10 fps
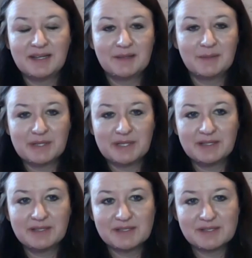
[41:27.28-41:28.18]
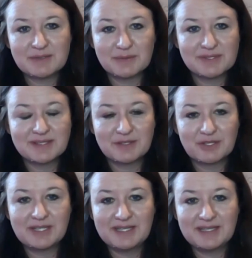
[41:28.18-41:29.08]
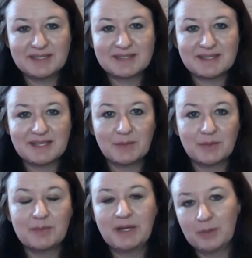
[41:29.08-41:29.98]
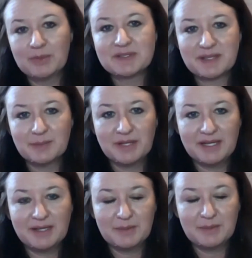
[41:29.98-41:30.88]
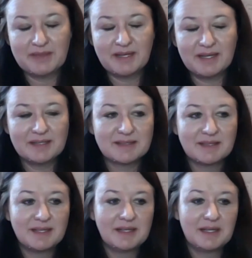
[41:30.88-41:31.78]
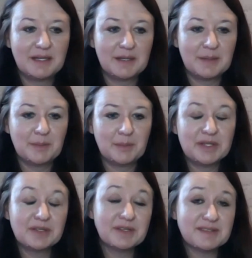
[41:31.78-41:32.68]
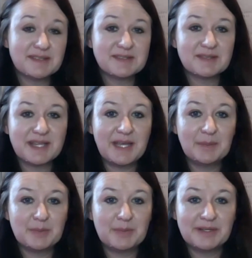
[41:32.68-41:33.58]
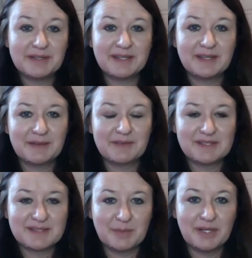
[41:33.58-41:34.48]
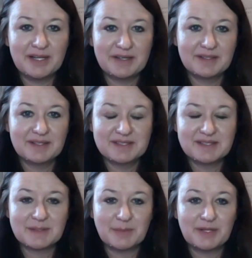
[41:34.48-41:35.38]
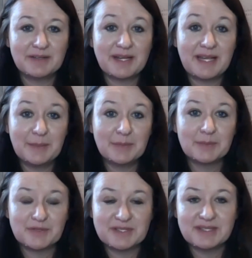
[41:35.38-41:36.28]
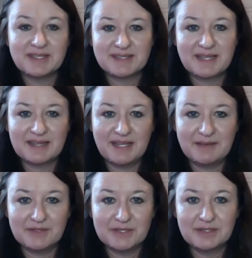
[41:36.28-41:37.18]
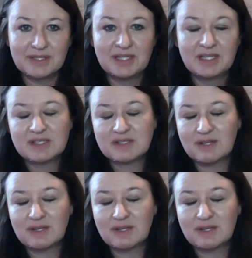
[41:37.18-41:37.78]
And then we need to source ingredients that will help us comply with that. But there is also the capability of the supplier. Is the supplier capable to get to that level? Yeah.